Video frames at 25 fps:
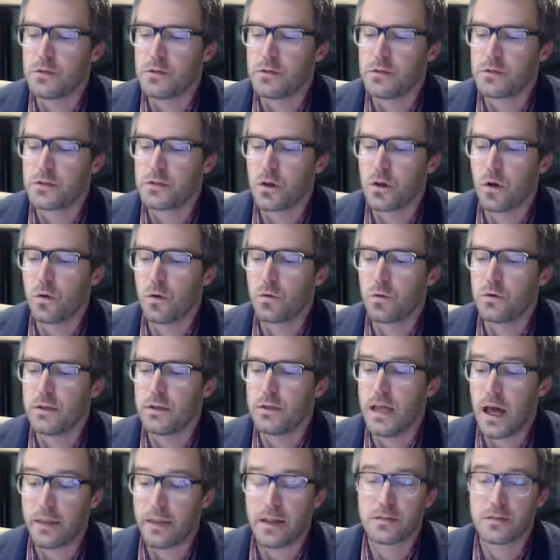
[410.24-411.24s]
So
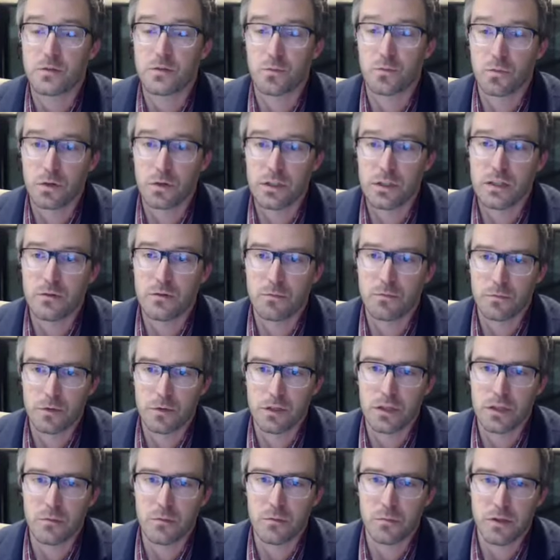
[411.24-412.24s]
yeah, that's a really,
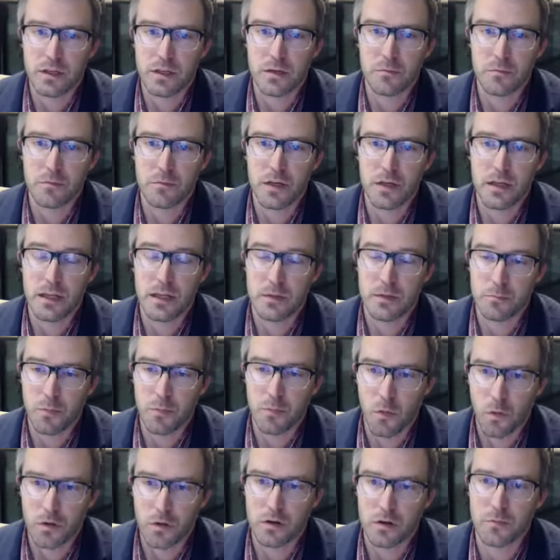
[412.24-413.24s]
really big and
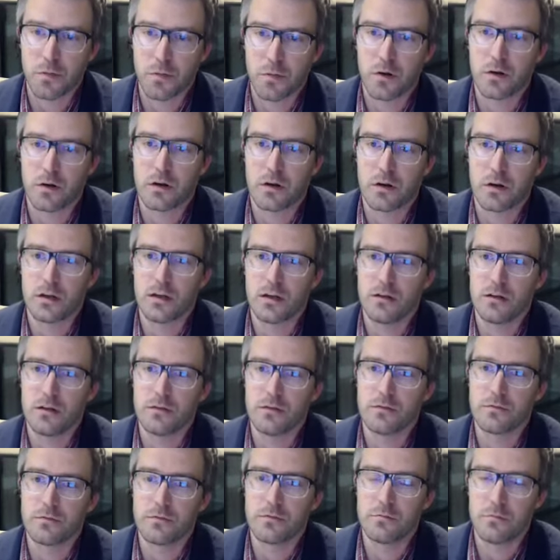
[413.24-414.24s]
important part
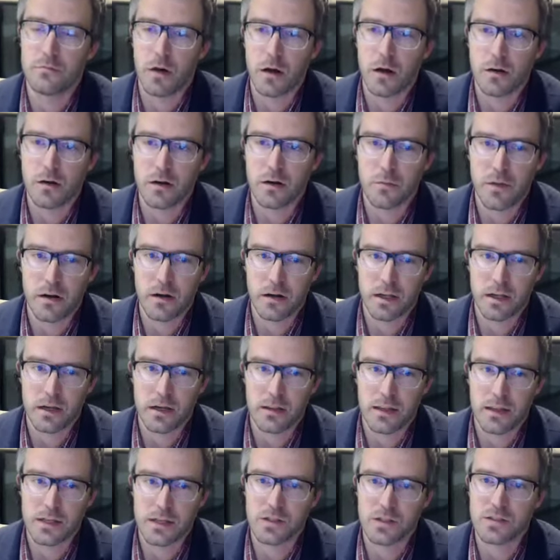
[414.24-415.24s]
of modern American
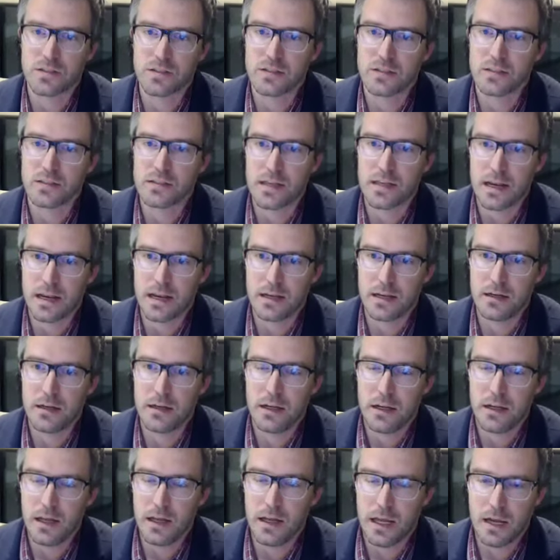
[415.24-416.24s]
elections, is that
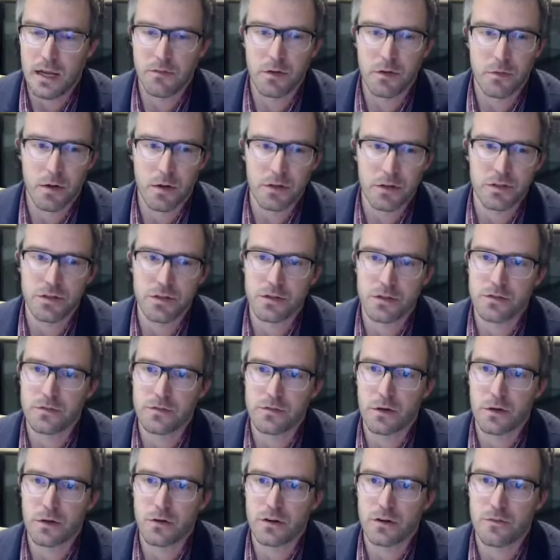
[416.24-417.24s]
every registered
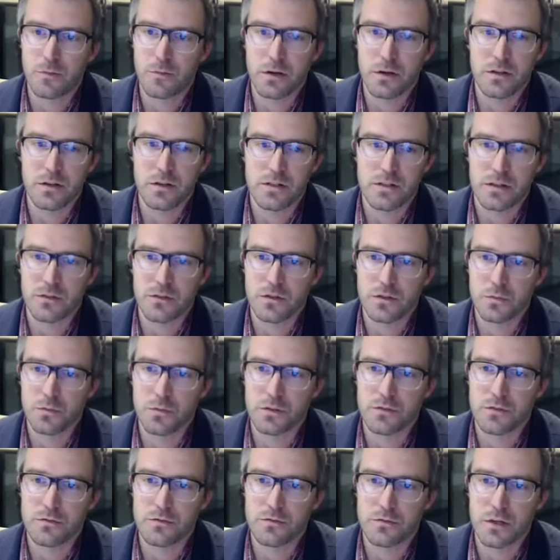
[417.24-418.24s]
voter, everybody who's
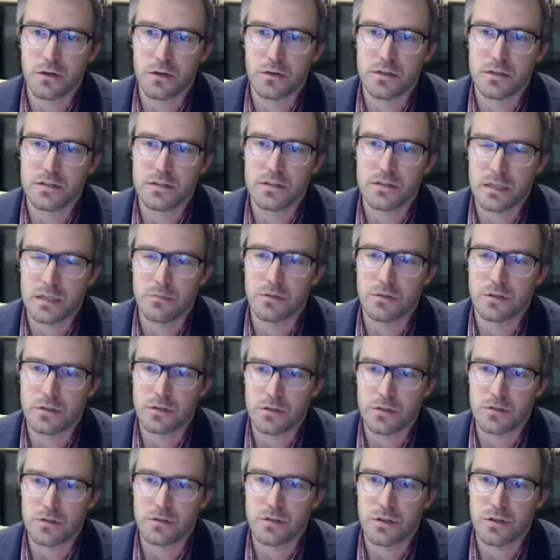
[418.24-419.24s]
eligible to vote, is able to
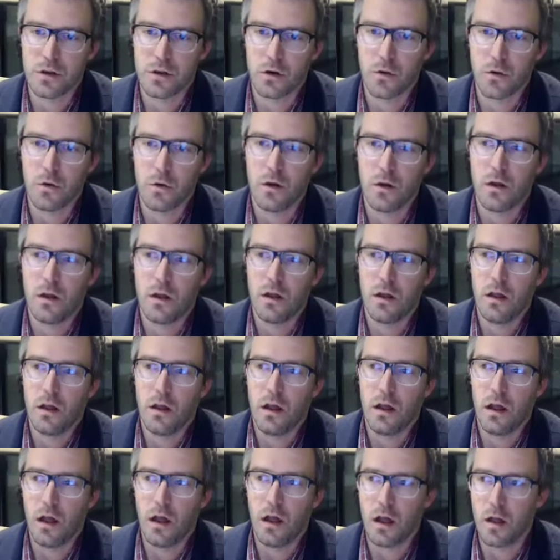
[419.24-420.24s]
do so
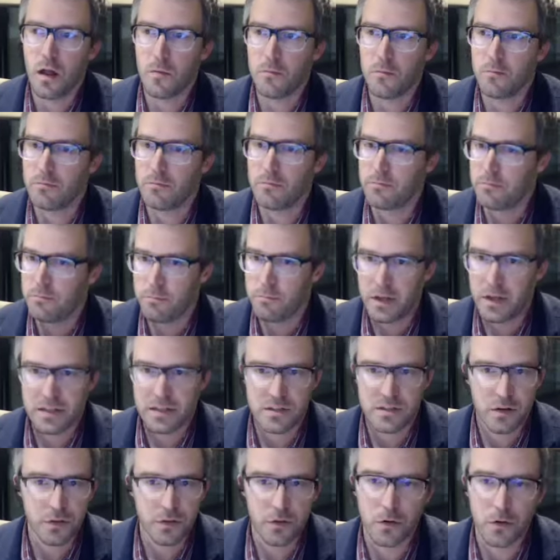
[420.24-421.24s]

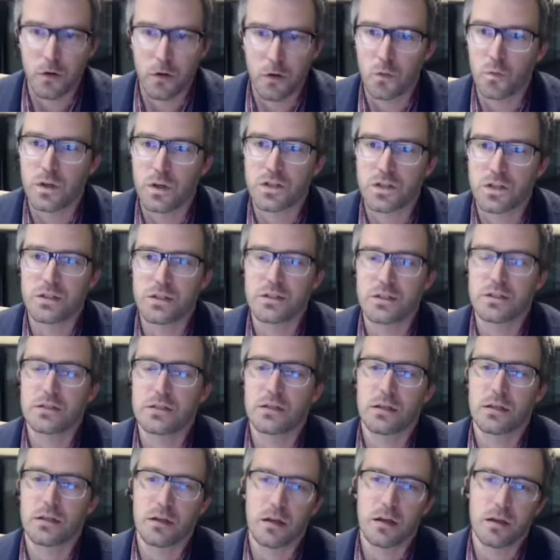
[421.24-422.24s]
based on their own wishes
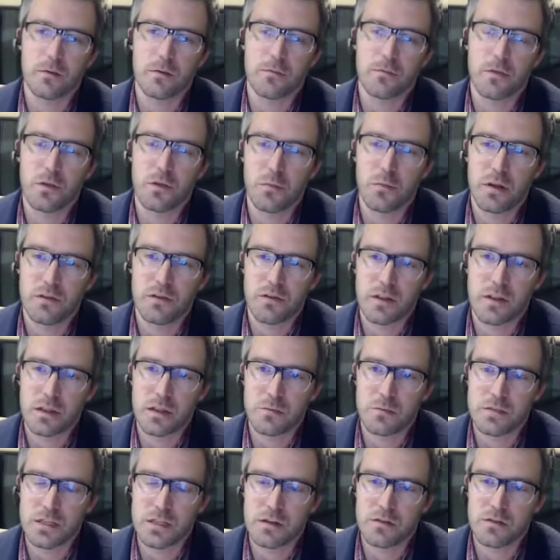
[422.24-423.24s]
for the benefit of
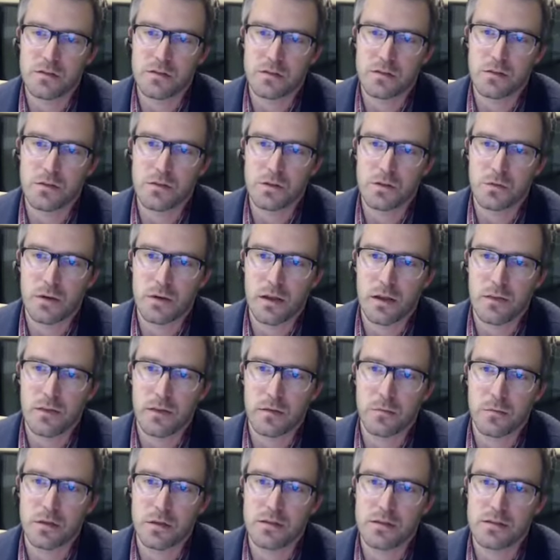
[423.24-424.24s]
themselves and those around
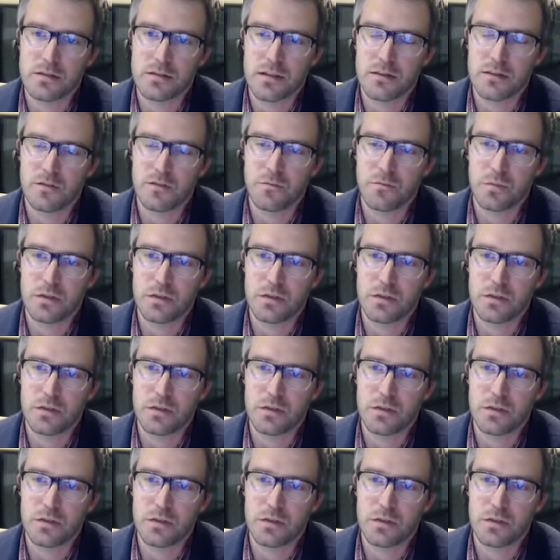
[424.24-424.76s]
them, instead of